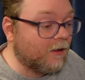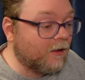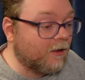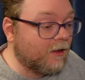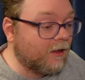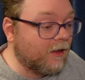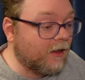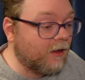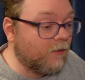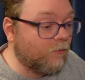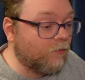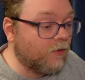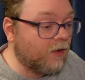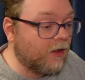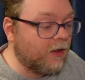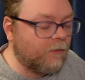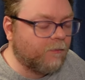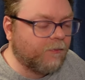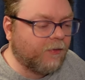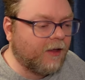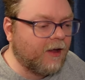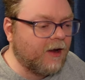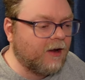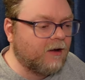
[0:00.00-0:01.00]
He
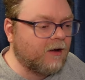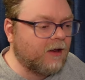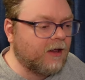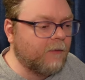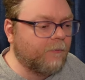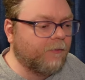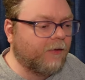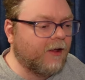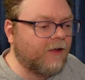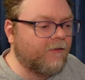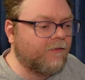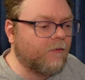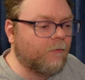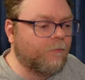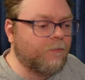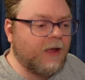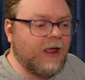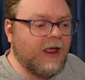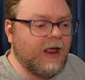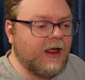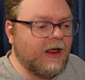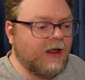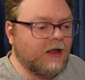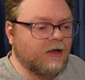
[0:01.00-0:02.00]
played the
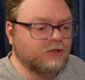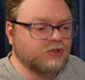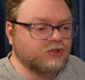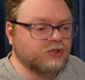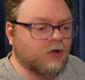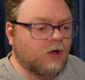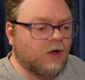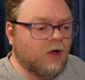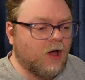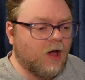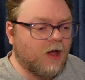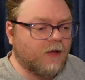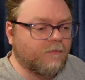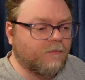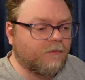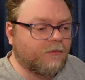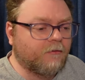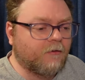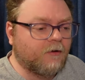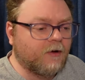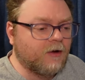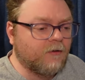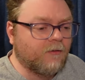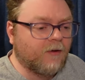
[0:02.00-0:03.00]
page on
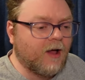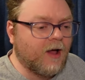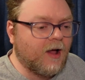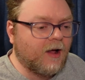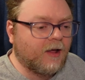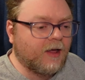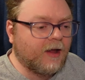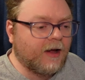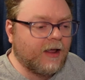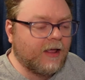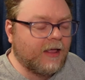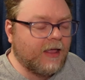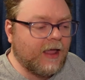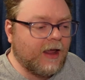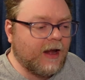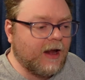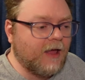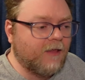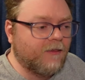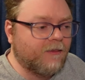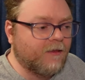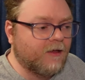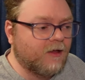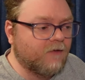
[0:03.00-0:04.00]
30 Rock, and I
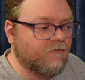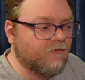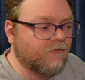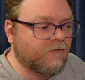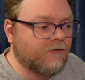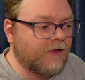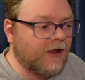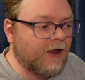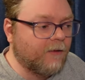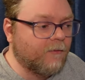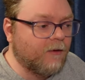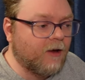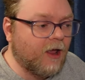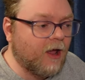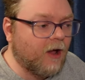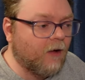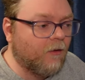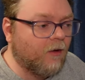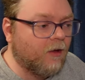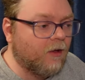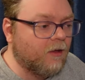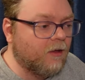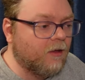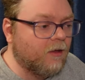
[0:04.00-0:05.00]
cannot think of his name
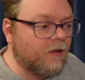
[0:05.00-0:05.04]
now.